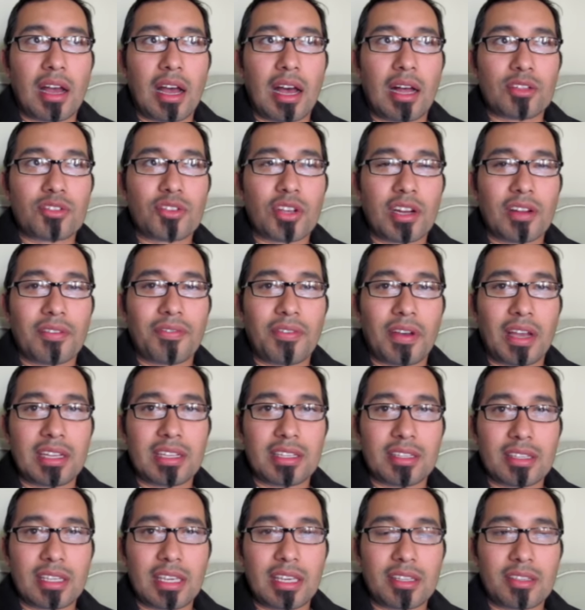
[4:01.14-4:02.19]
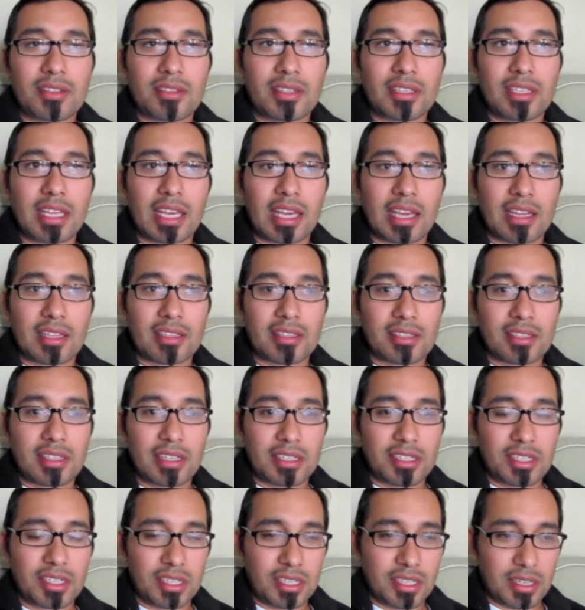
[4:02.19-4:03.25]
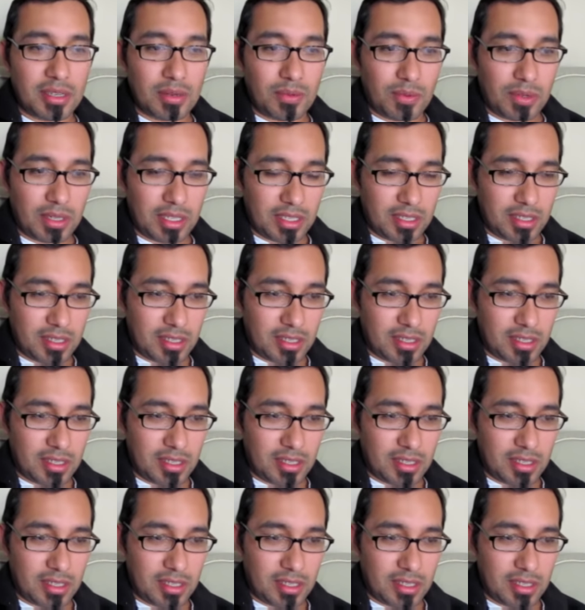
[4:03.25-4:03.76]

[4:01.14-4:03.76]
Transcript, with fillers: I'll try to find the link to a dance that she did once